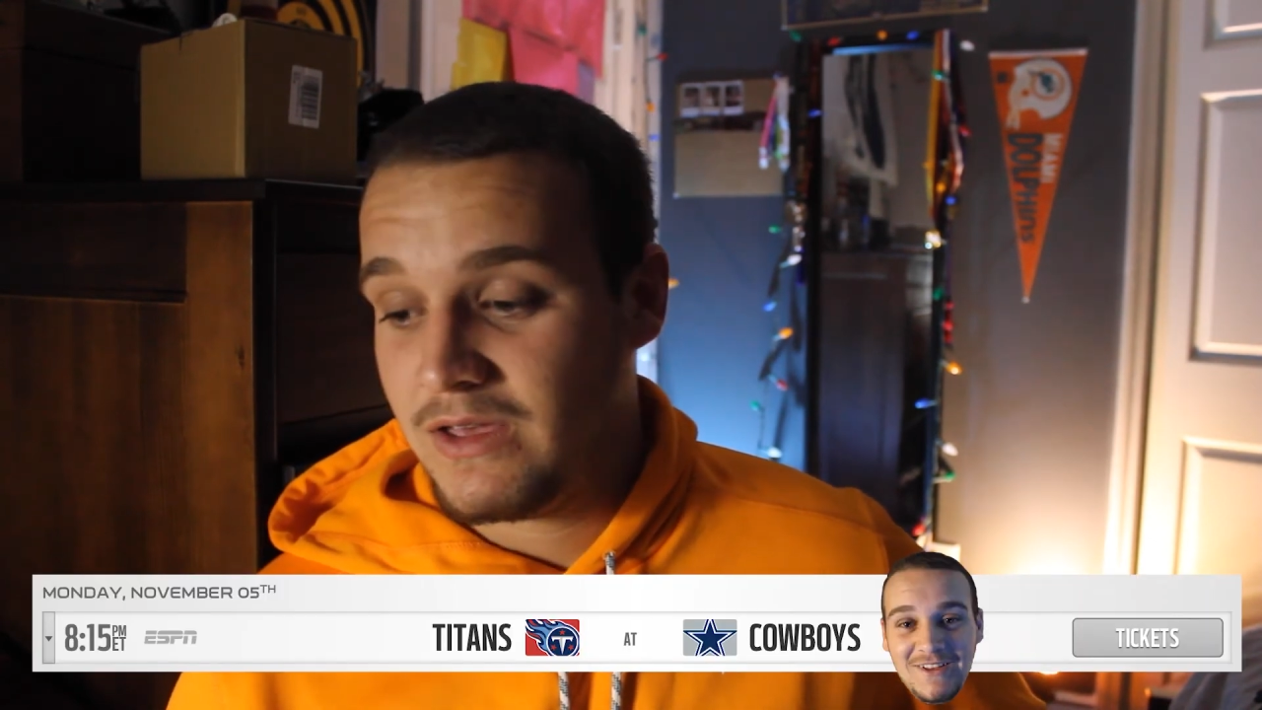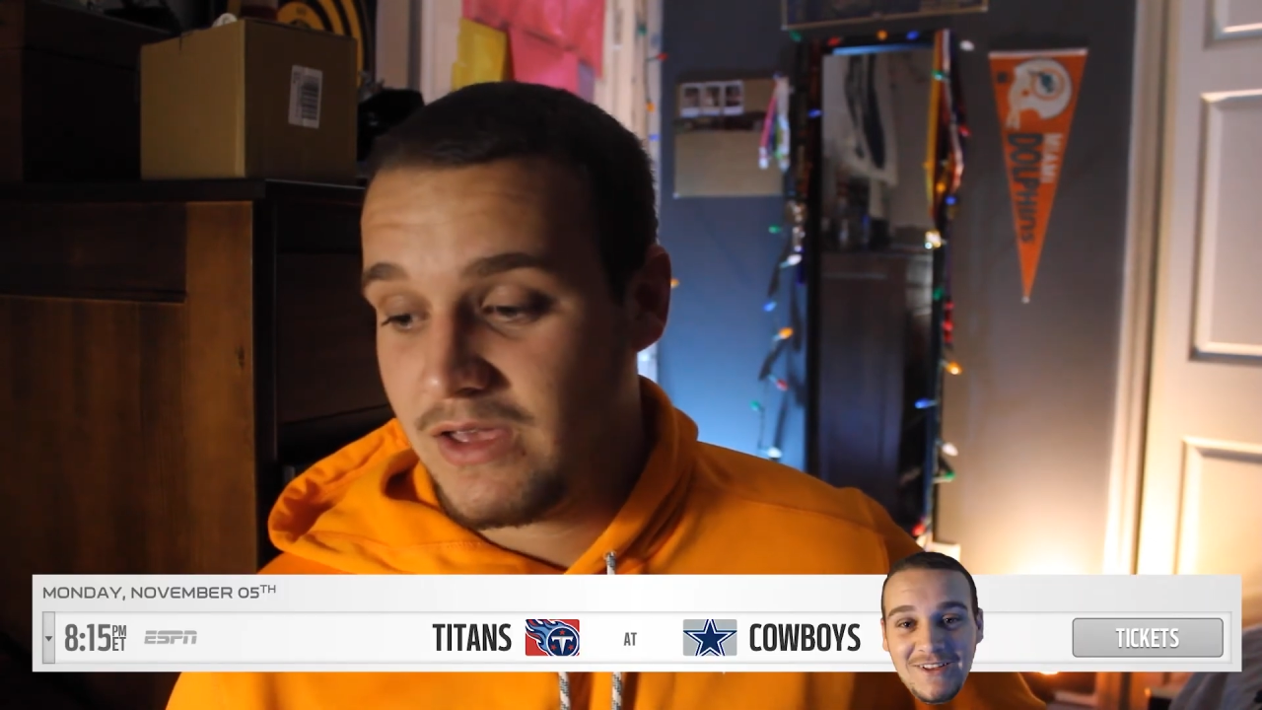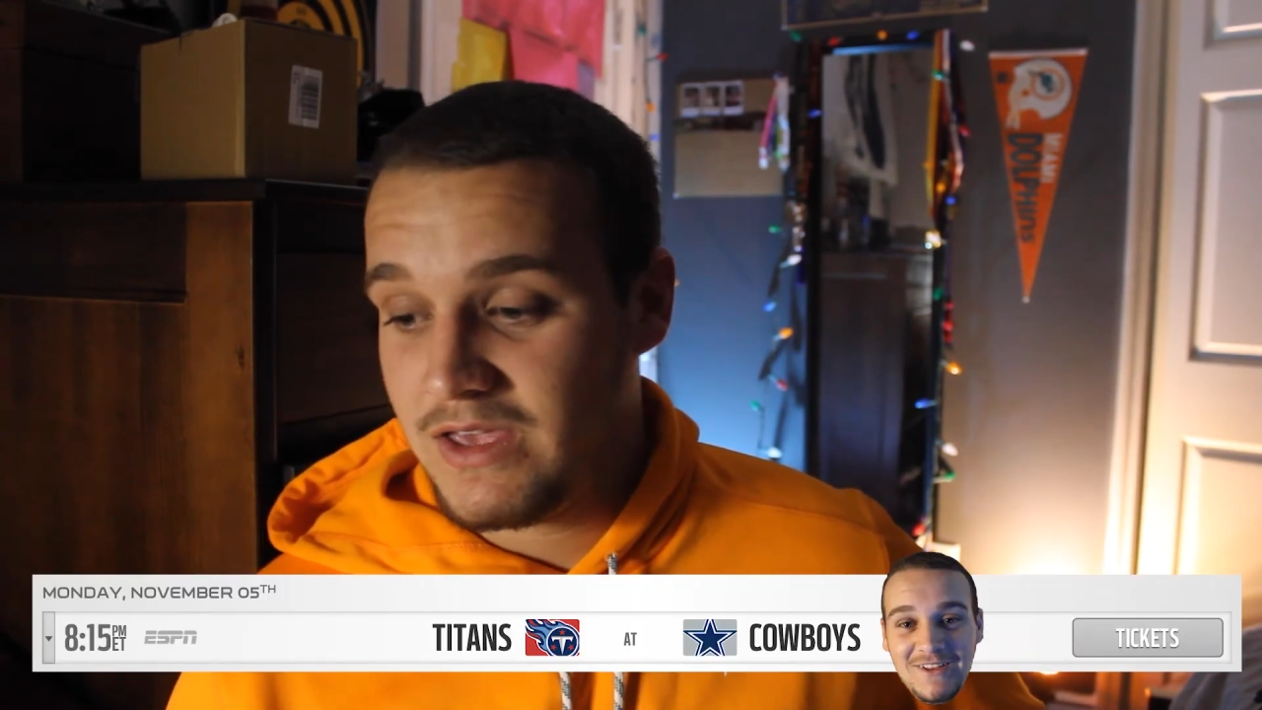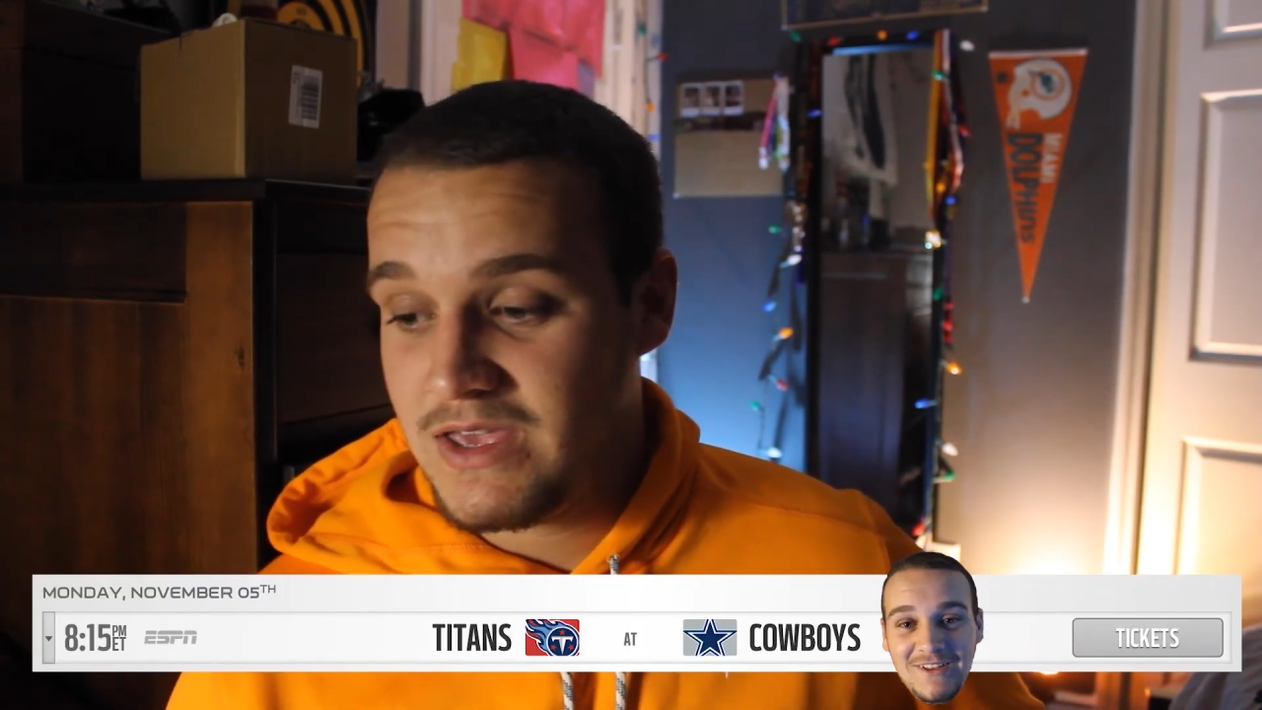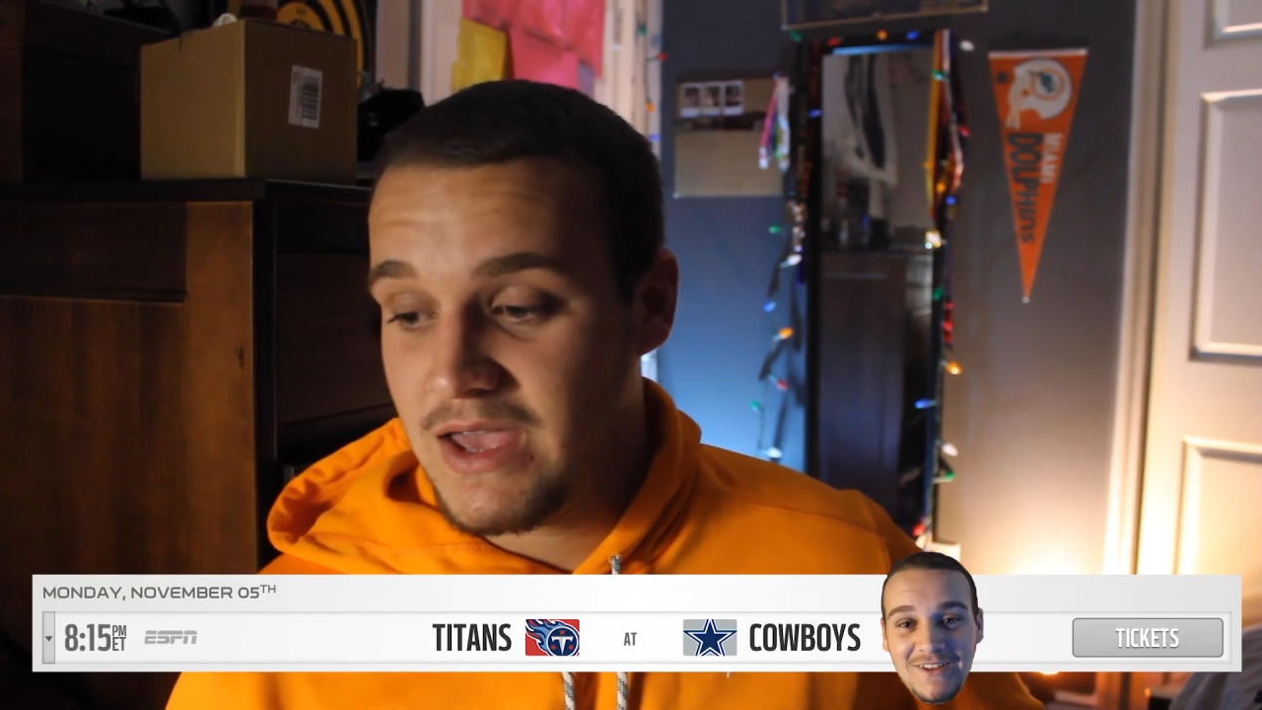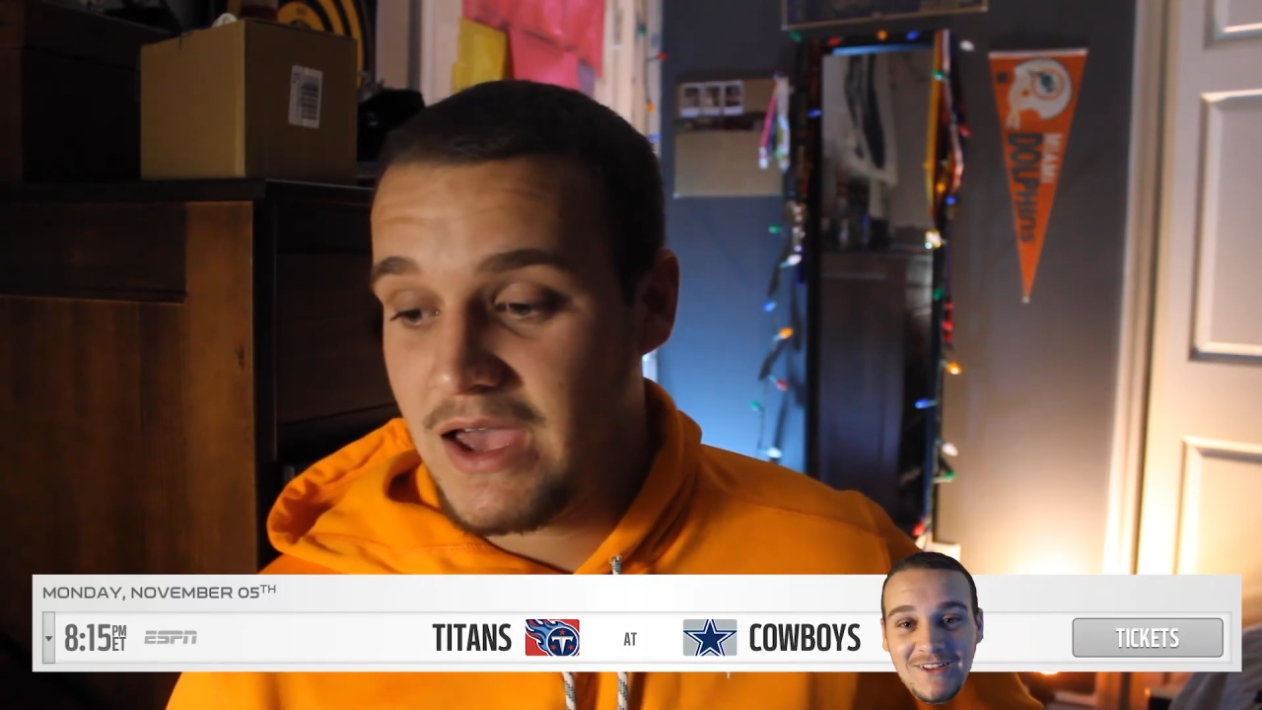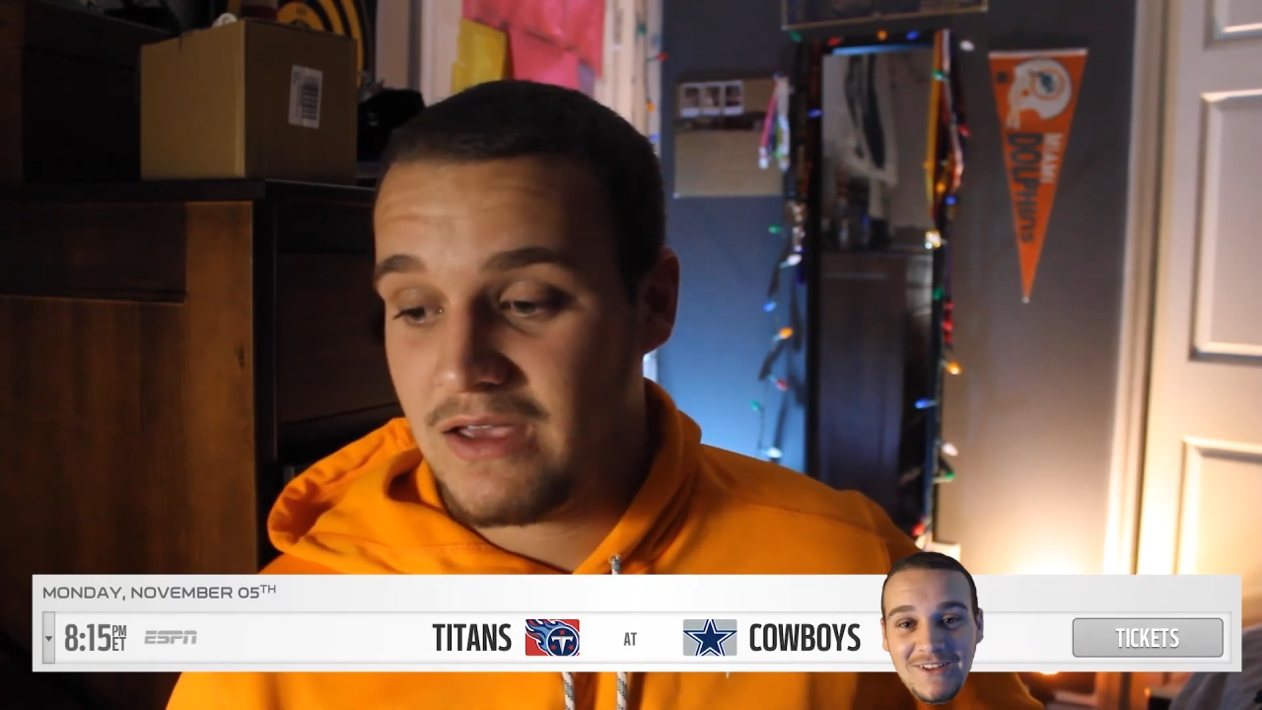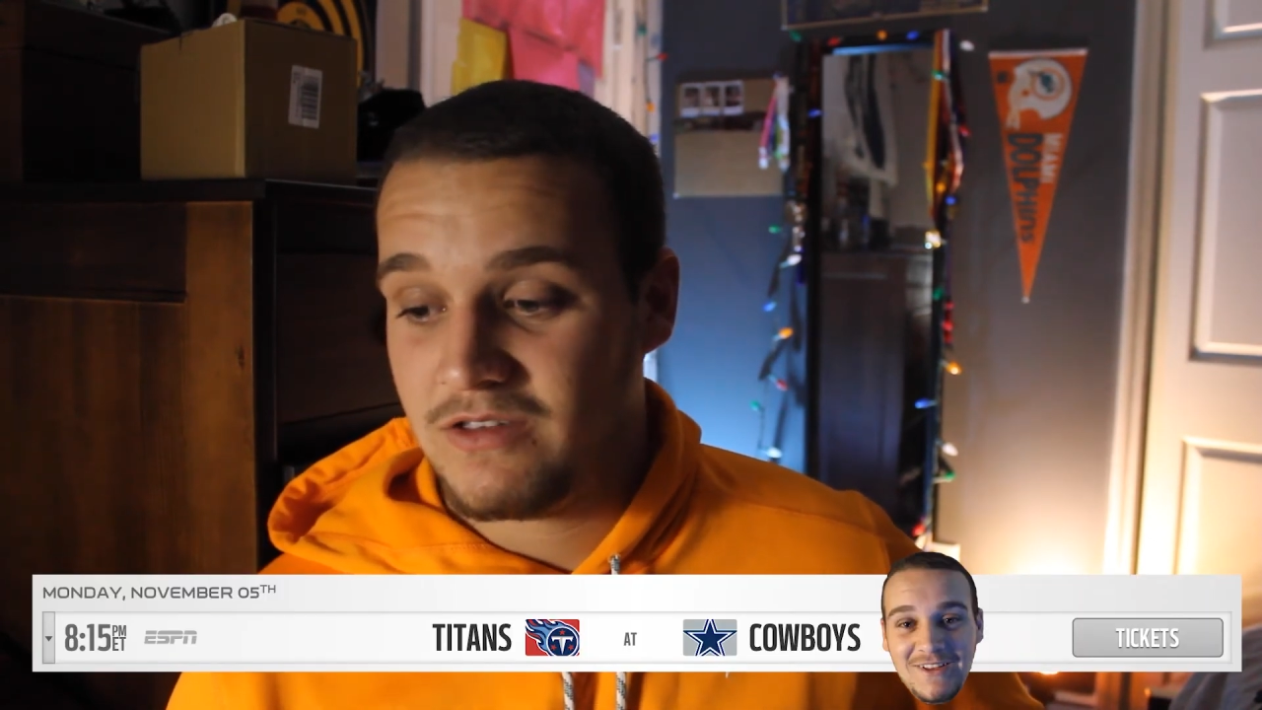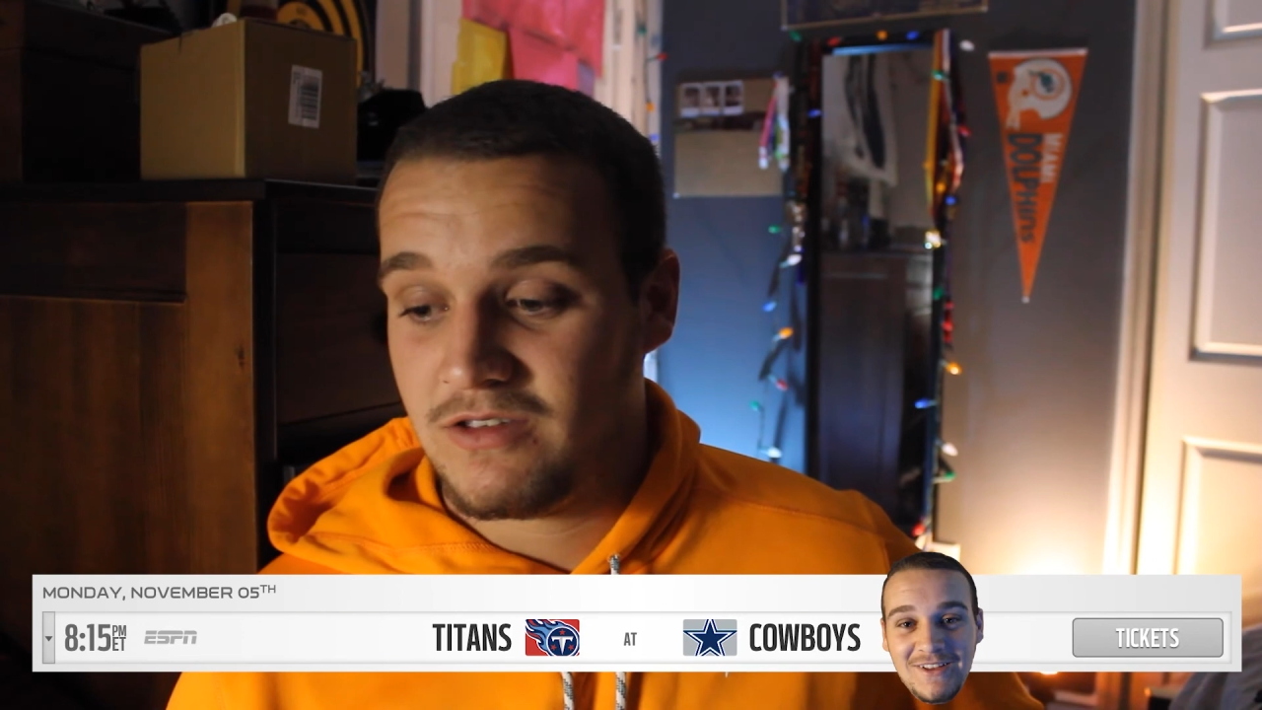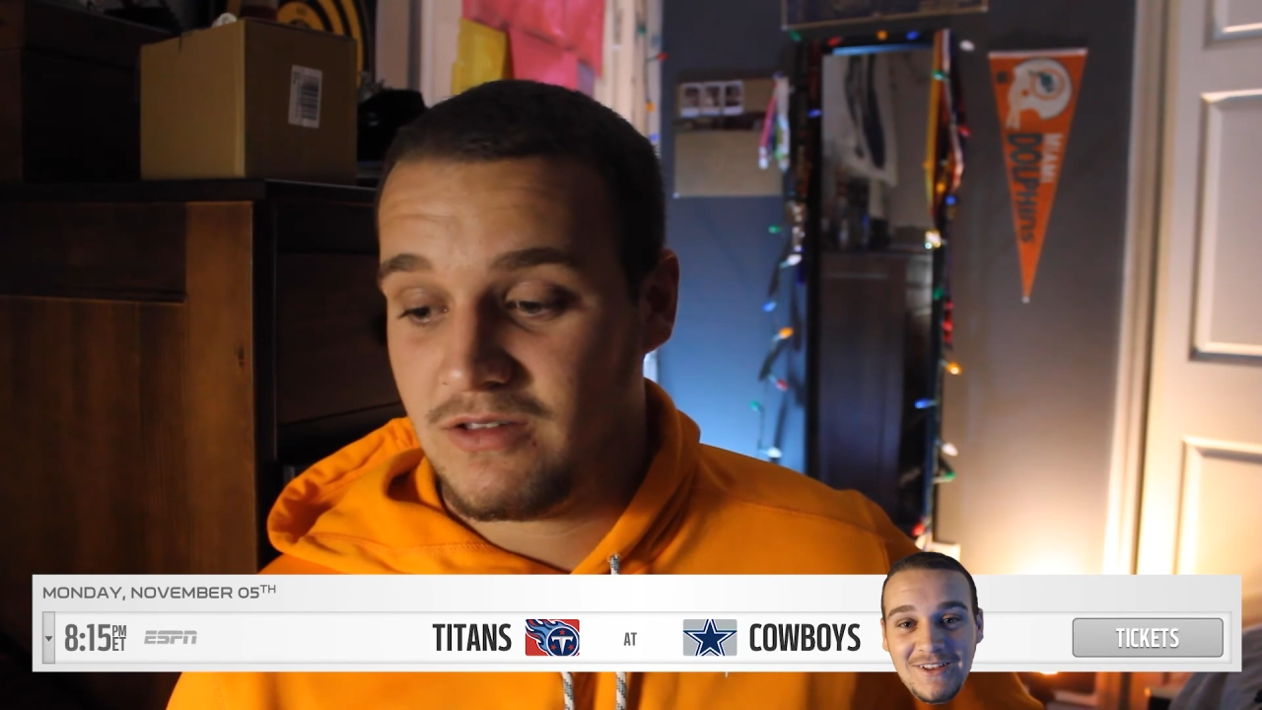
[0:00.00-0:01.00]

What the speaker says: He has